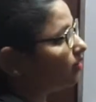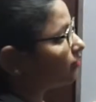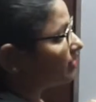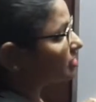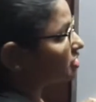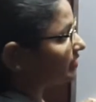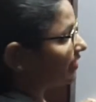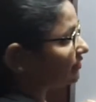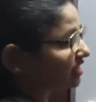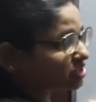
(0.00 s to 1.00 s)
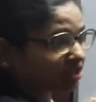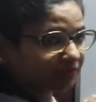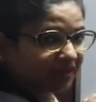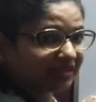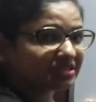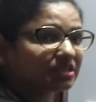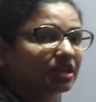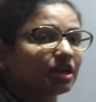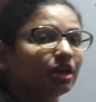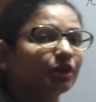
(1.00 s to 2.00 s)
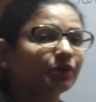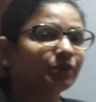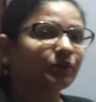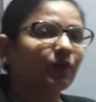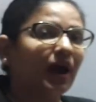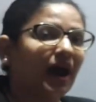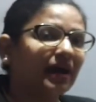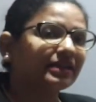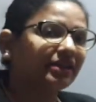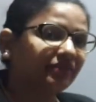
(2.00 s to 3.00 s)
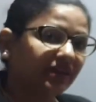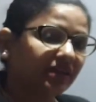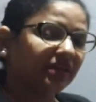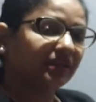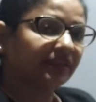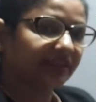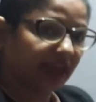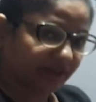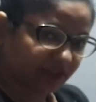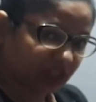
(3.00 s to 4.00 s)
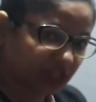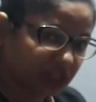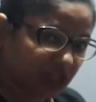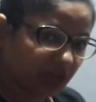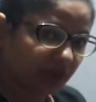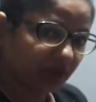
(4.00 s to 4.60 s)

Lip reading: Function definition means you are giving definition